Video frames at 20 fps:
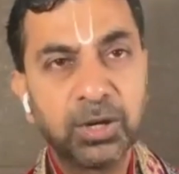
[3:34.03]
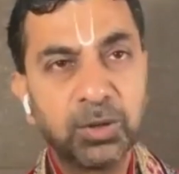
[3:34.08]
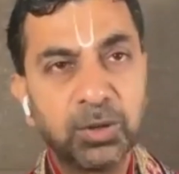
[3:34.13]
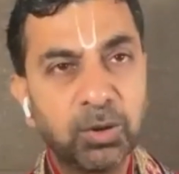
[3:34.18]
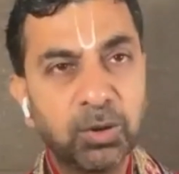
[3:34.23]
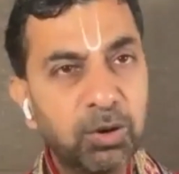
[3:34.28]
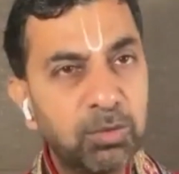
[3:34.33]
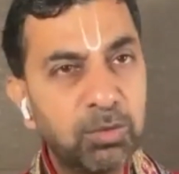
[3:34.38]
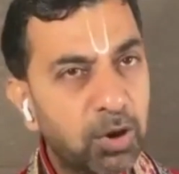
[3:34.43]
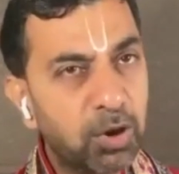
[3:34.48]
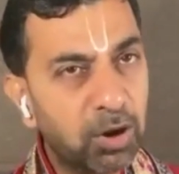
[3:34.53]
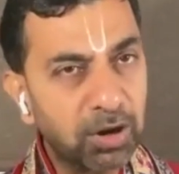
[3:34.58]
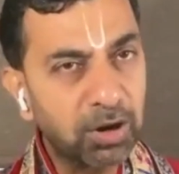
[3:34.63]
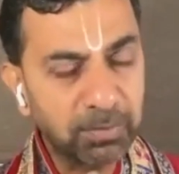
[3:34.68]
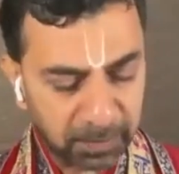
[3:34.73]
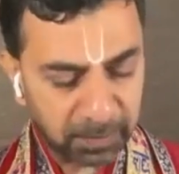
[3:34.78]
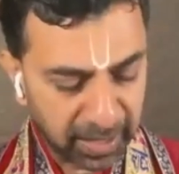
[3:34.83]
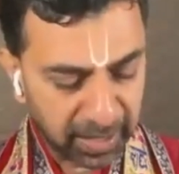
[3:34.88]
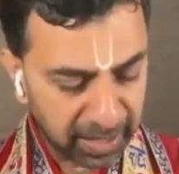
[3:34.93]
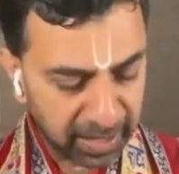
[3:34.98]
no more
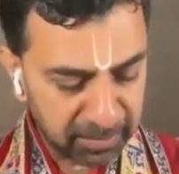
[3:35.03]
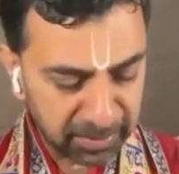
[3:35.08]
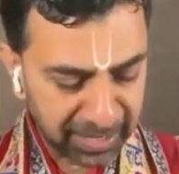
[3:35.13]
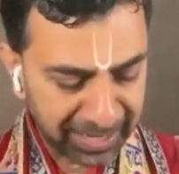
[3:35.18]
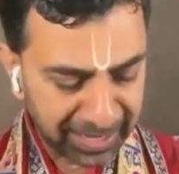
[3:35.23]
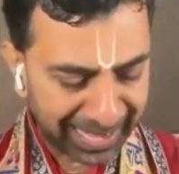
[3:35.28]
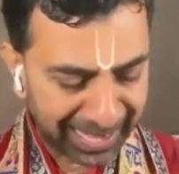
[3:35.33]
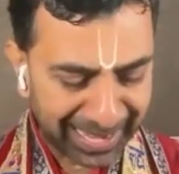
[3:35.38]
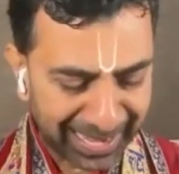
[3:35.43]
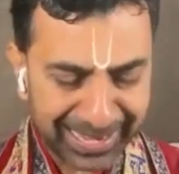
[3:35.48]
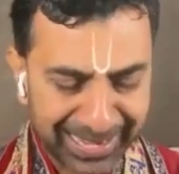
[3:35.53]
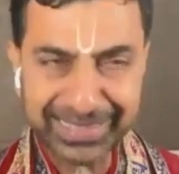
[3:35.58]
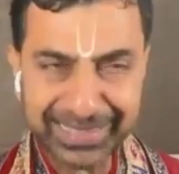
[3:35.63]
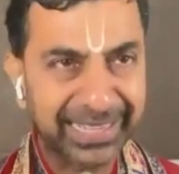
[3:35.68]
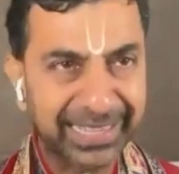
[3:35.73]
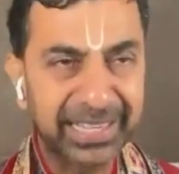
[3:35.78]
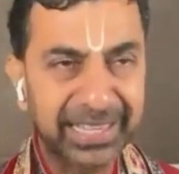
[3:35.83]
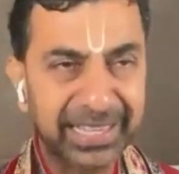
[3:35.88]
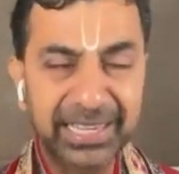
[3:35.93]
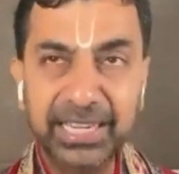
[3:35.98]
blaming
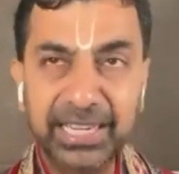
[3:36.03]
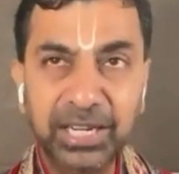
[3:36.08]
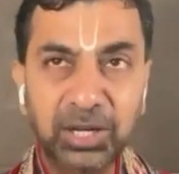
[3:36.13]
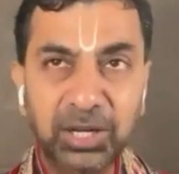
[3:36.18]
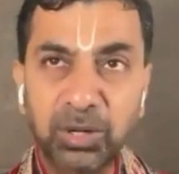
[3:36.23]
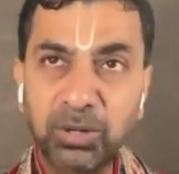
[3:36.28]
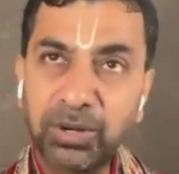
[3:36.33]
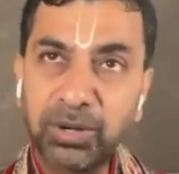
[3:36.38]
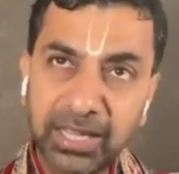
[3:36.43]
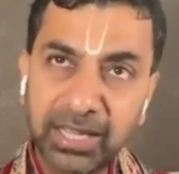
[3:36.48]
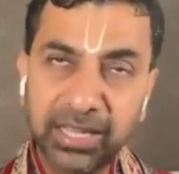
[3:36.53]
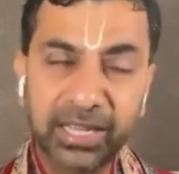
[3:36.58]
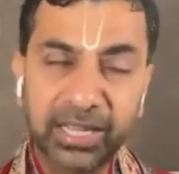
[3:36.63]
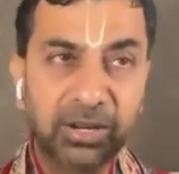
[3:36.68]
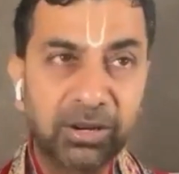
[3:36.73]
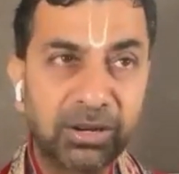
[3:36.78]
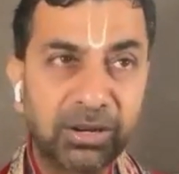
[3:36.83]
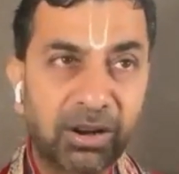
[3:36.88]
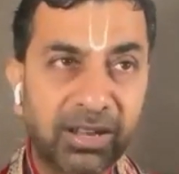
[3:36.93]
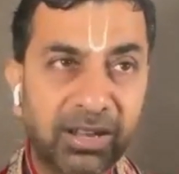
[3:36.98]
anything, including,
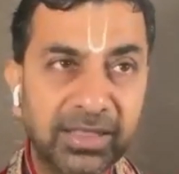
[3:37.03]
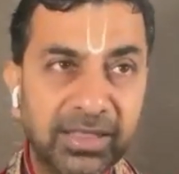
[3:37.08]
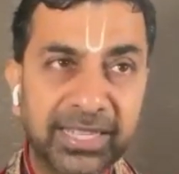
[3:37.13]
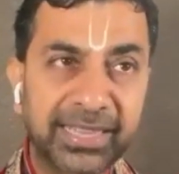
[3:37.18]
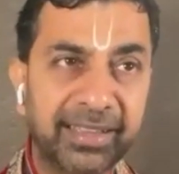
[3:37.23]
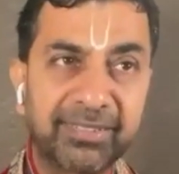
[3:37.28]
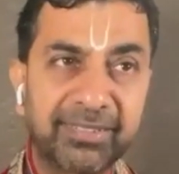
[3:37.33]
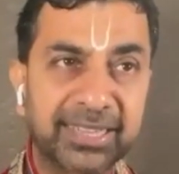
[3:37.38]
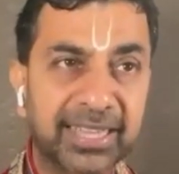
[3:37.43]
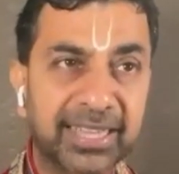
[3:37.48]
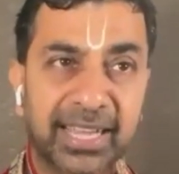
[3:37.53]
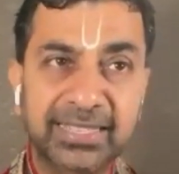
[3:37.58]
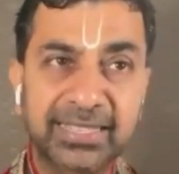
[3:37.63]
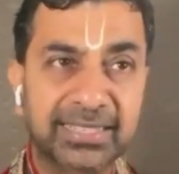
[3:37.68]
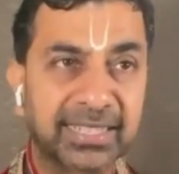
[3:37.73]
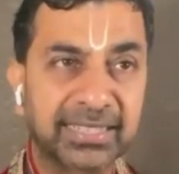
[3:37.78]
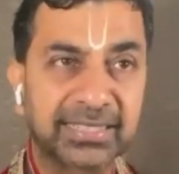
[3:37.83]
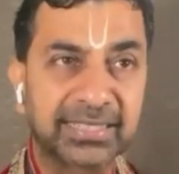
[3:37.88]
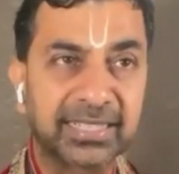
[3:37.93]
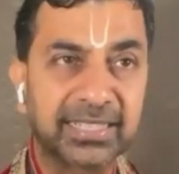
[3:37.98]
all the devatas,
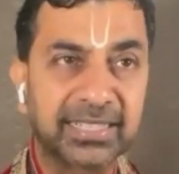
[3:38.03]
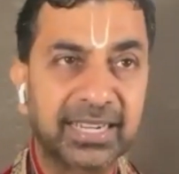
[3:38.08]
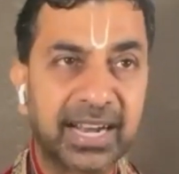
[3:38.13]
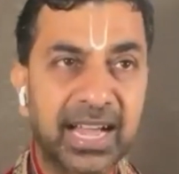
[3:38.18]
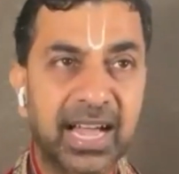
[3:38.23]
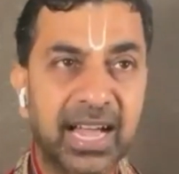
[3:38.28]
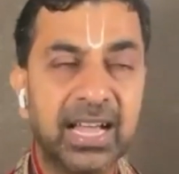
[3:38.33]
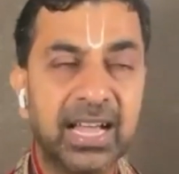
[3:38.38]
etc.